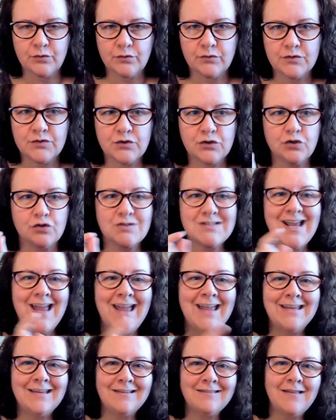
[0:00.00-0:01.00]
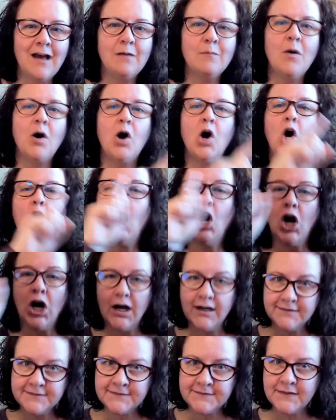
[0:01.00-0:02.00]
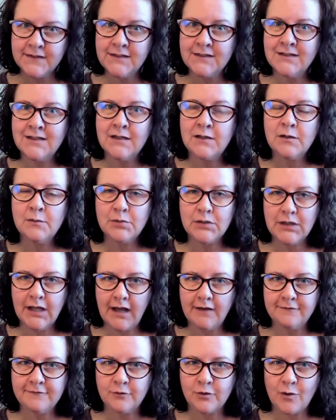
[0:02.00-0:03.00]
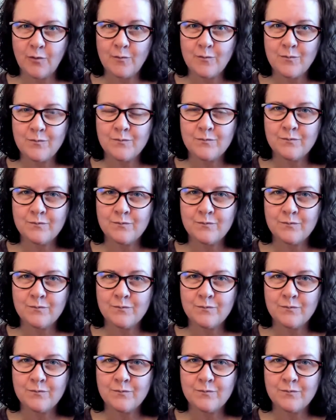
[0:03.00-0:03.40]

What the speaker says: So you're taking them off platform.